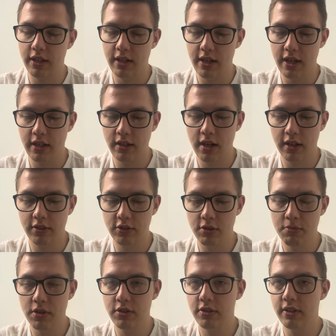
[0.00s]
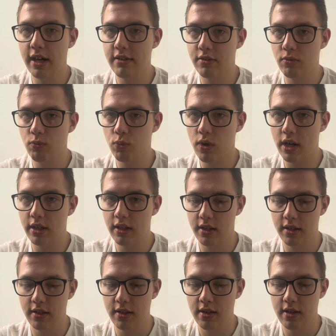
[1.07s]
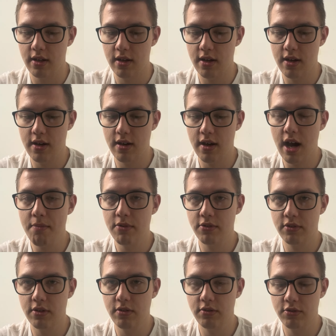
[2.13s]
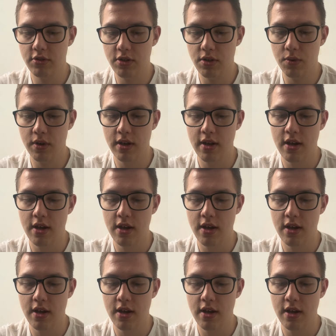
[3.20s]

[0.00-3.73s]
in October 2001. Hot Pursuit 2